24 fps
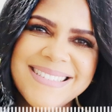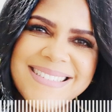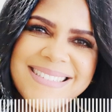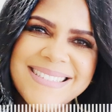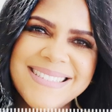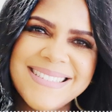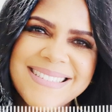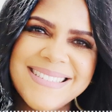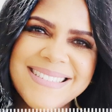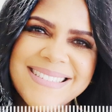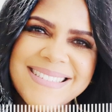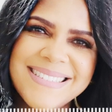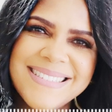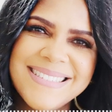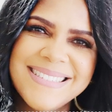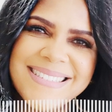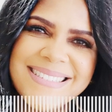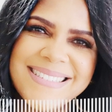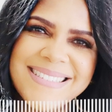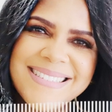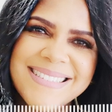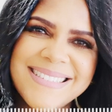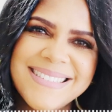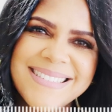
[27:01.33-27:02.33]
uh, because
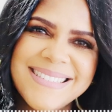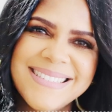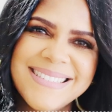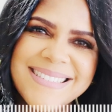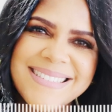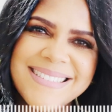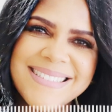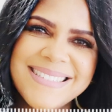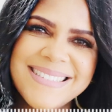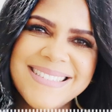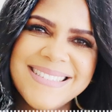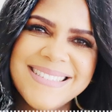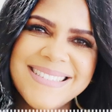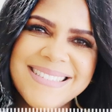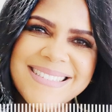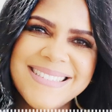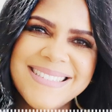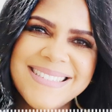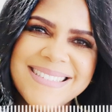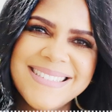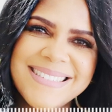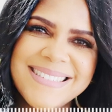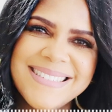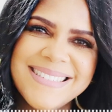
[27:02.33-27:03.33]
that is a very
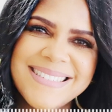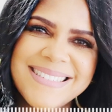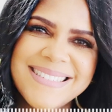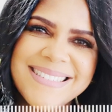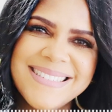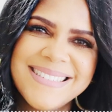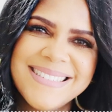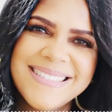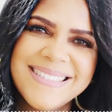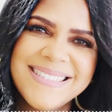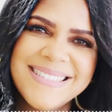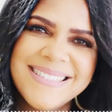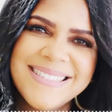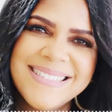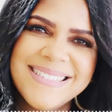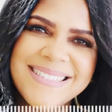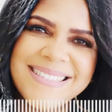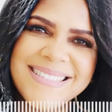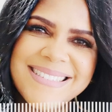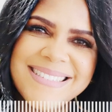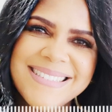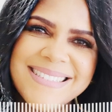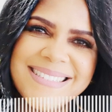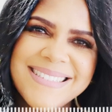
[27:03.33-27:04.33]
intense emotion
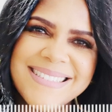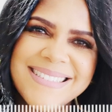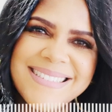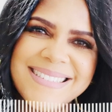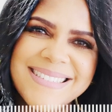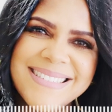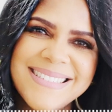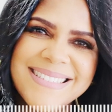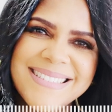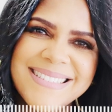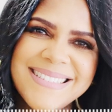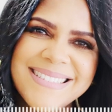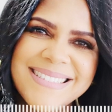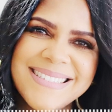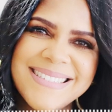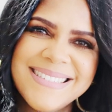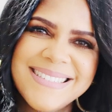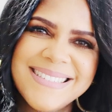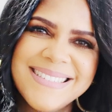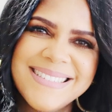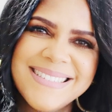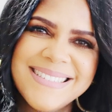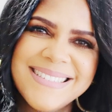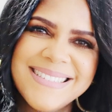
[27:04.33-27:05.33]
and so I've already been
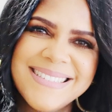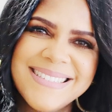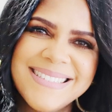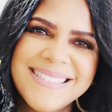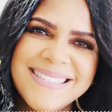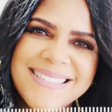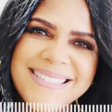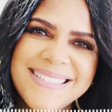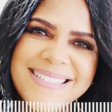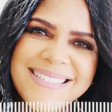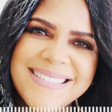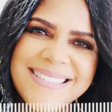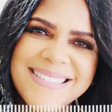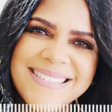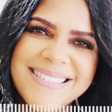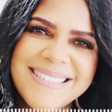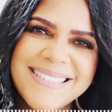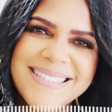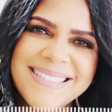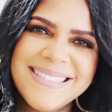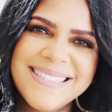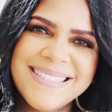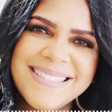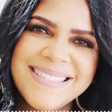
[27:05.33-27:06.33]
there we've already
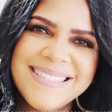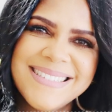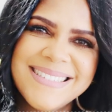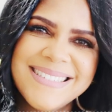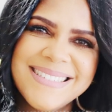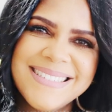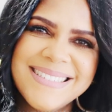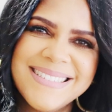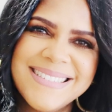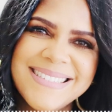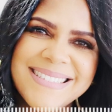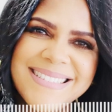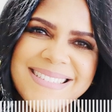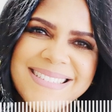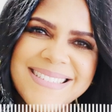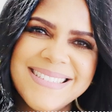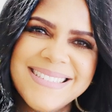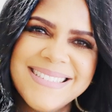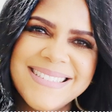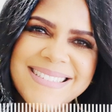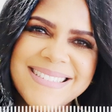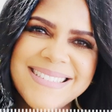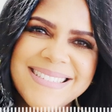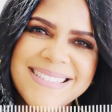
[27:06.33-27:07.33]
right. lived it
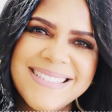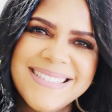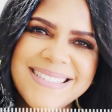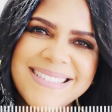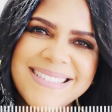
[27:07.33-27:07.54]
yeah I love